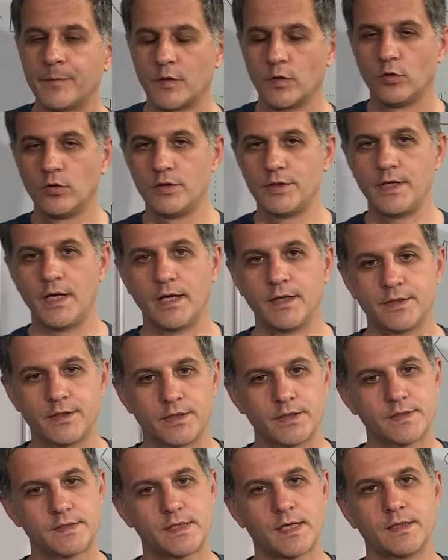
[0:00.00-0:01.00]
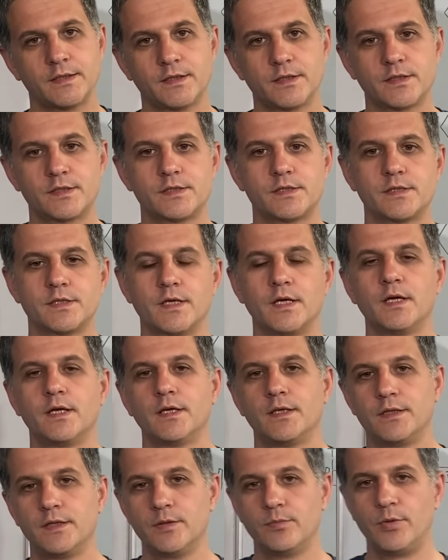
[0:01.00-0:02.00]
All the other standards,
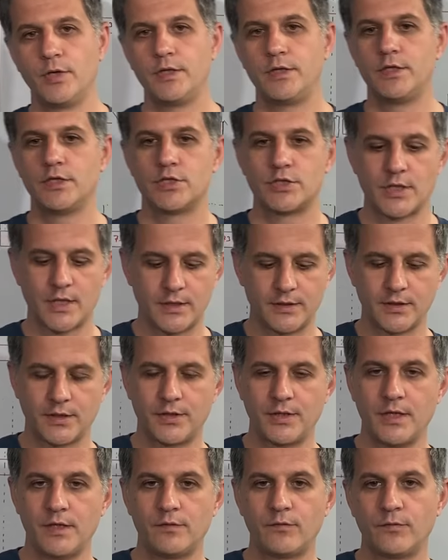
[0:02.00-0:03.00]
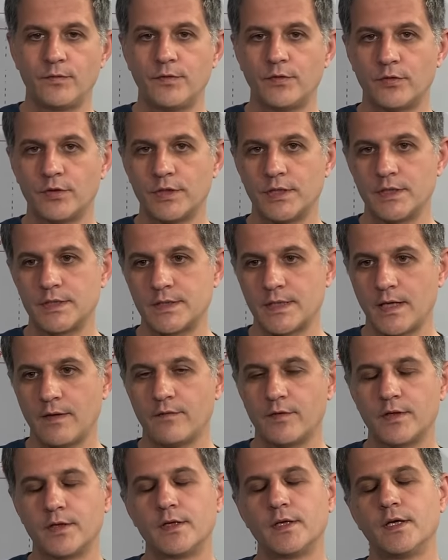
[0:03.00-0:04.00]
the British and the
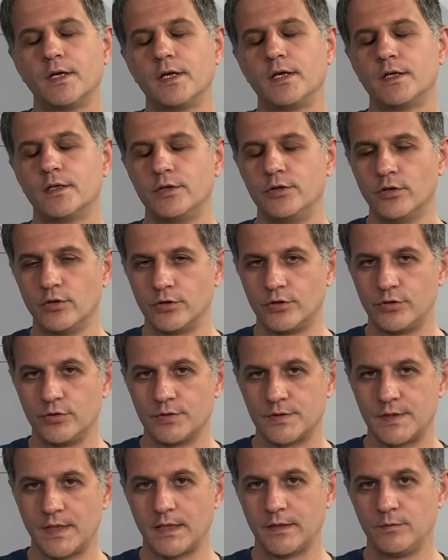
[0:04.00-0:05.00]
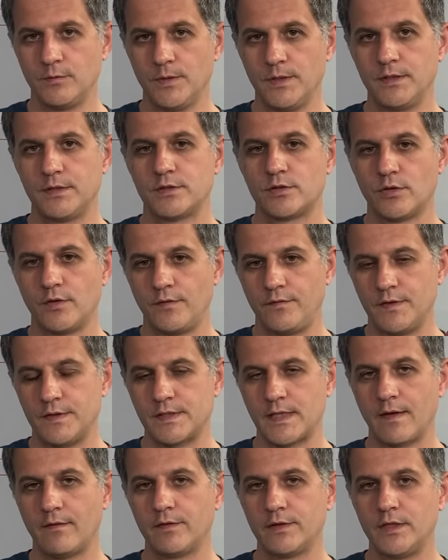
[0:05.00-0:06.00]
T47, don't use that width. So if it's
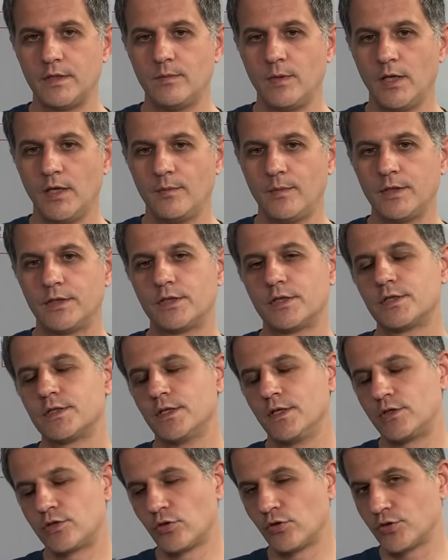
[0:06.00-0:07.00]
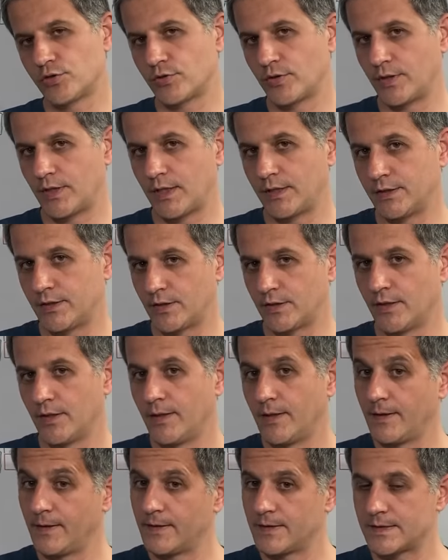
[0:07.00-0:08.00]
70 millimeters, it's also another
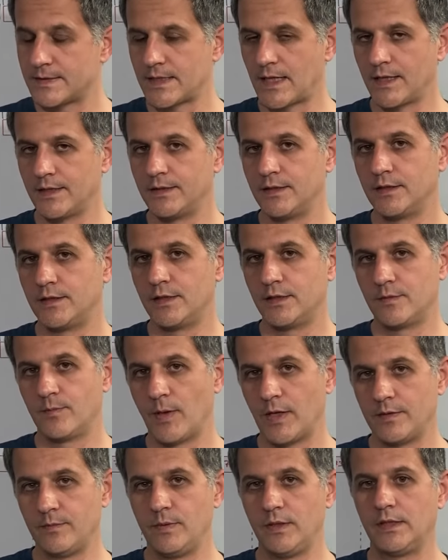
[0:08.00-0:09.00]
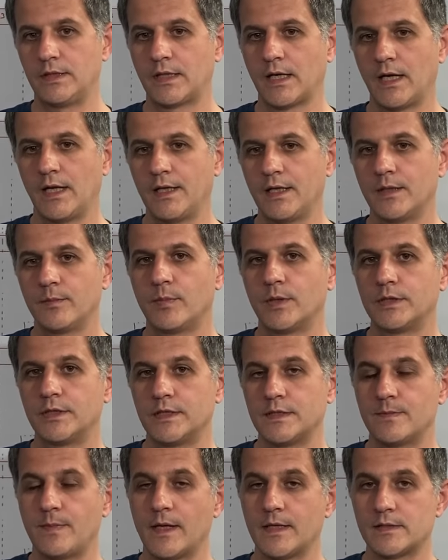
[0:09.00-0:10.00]
sign that it might be Italian, but
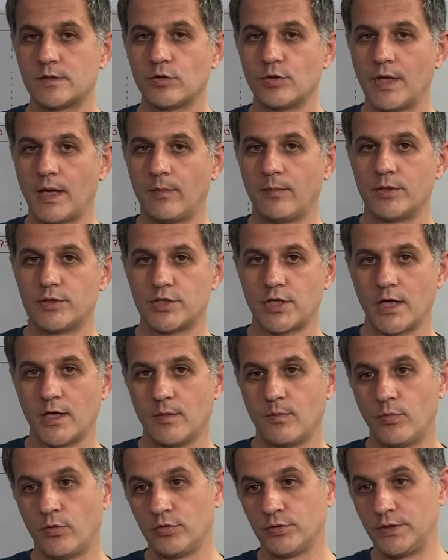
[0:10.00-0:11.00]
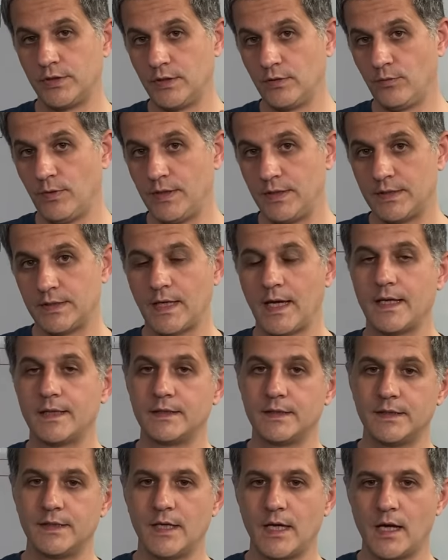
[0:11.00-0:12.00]
it's best to double check both the width and
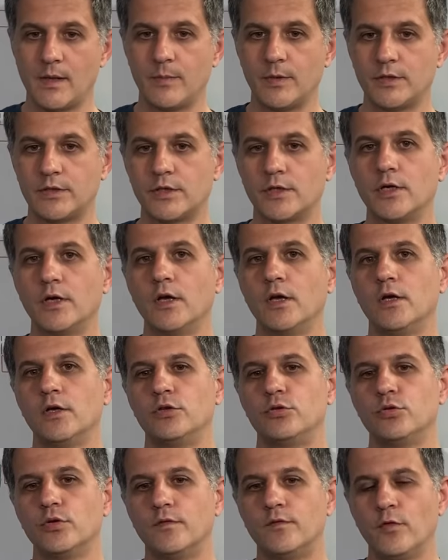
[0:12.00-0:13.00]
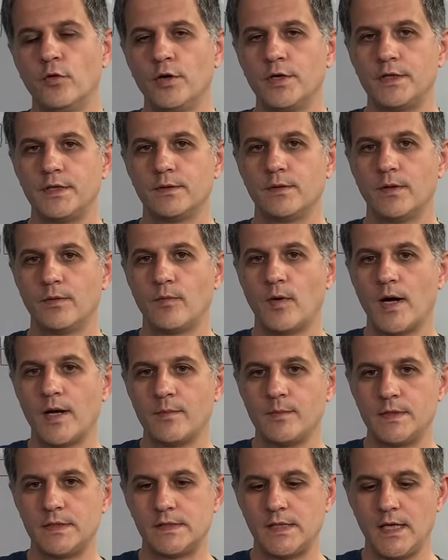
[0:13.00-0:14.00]
the diameter to avoid
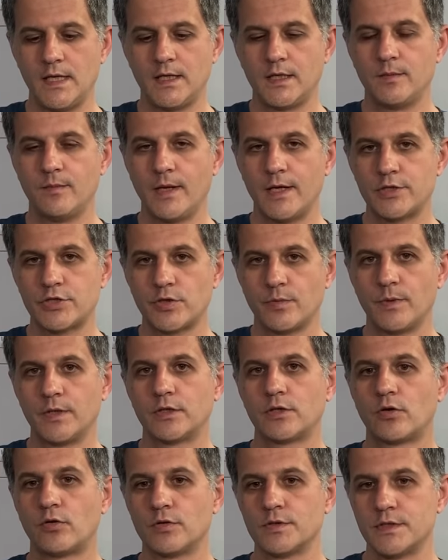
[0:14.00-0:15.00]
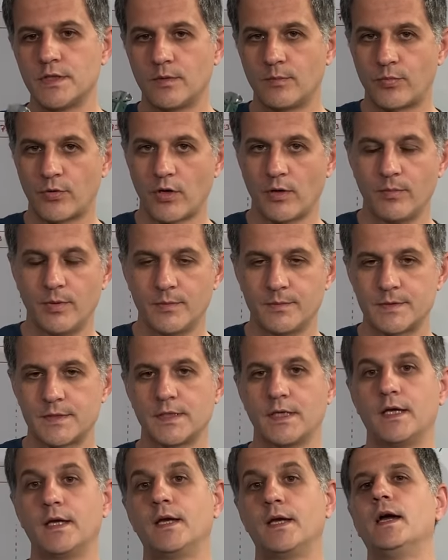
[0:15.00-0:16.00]
one mistake in measurement causing problems.
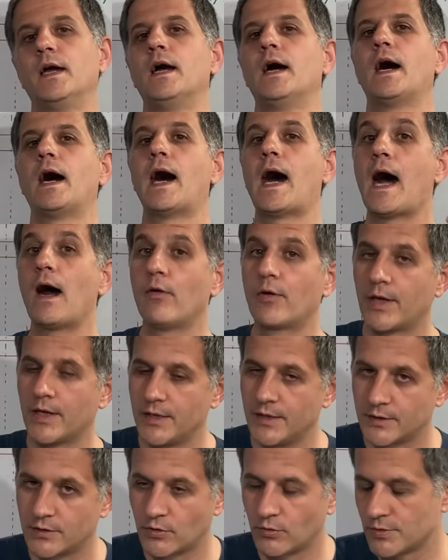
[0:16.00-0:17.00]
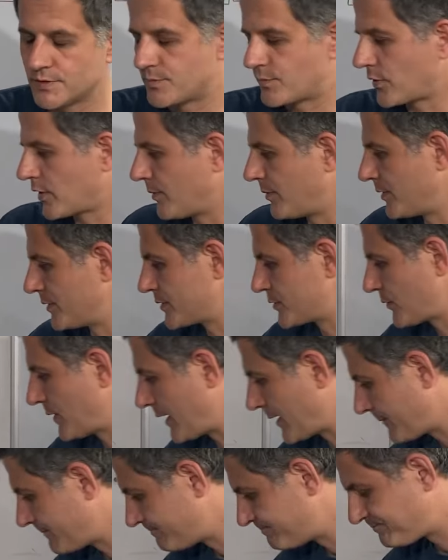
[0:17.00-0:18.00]
How can it cause problems?
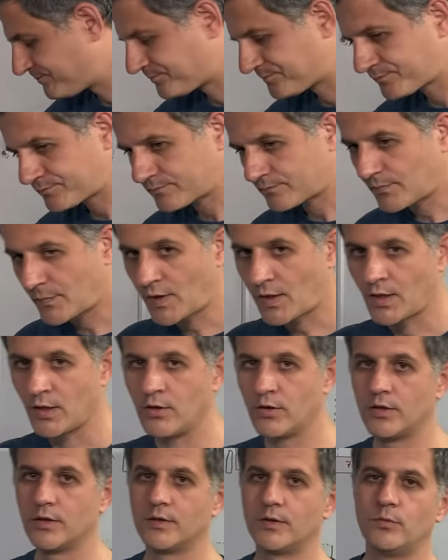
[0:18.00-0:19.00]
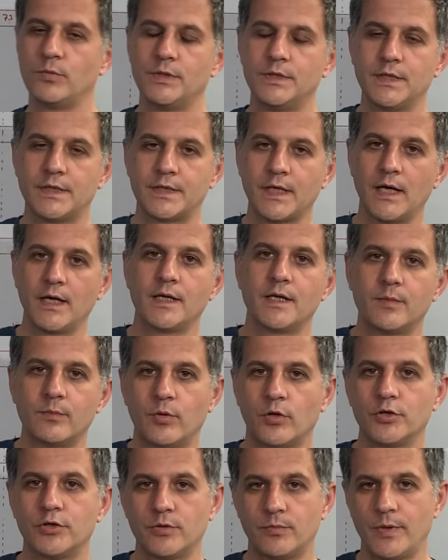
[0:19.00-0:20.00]
Well, with Italian
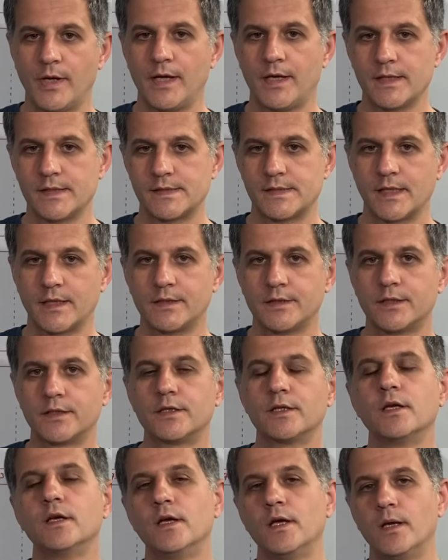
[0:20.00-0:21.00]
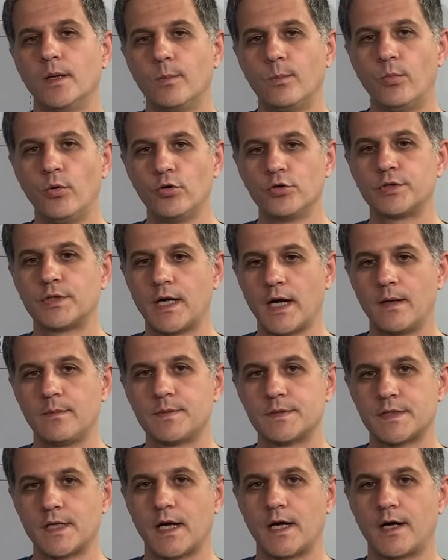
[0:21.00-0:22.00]
bottom bracket standard, both
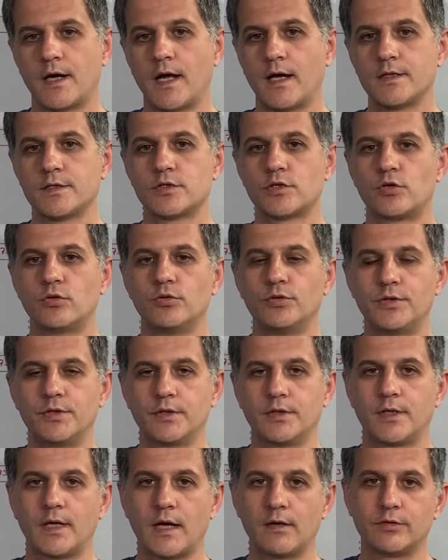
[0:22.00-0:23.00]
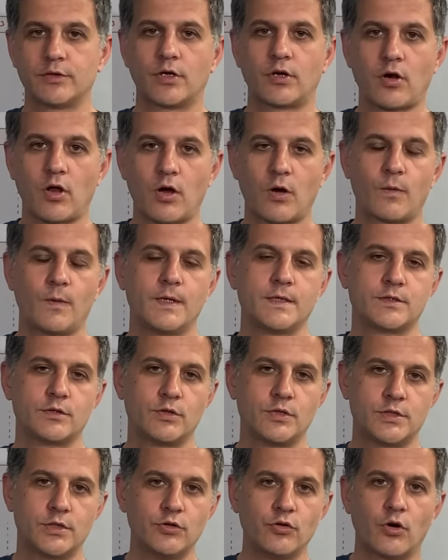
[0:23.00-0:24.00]
cups are unscrewed counterclockwise, so
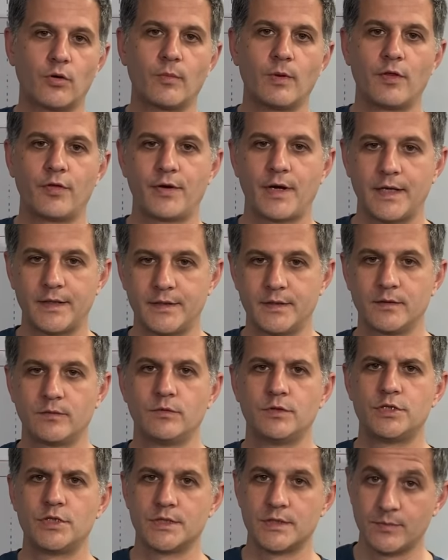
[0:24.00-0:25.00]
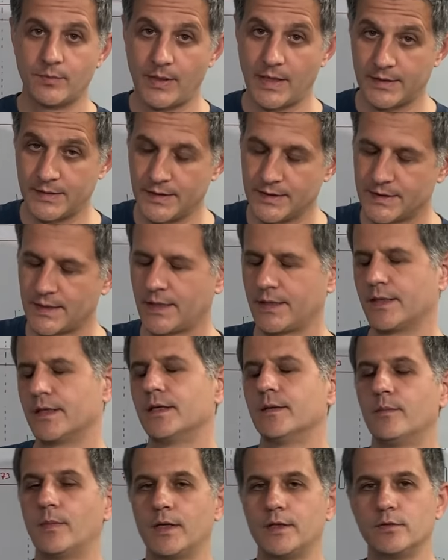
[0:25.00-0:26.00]
it's a normal thread, which is a bad design,
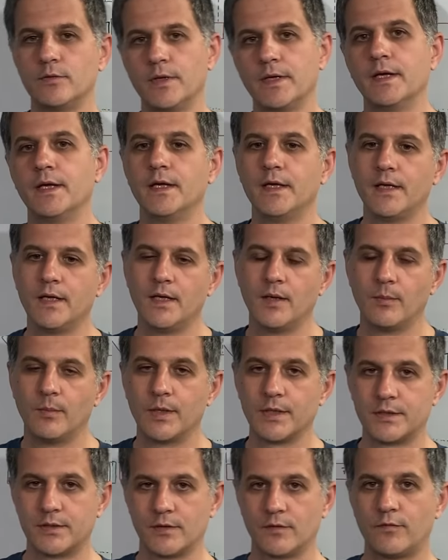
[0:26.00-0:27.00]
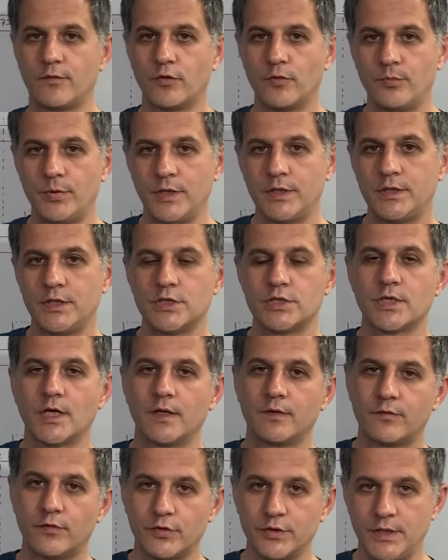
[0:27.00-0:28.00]
by the way. But for British and for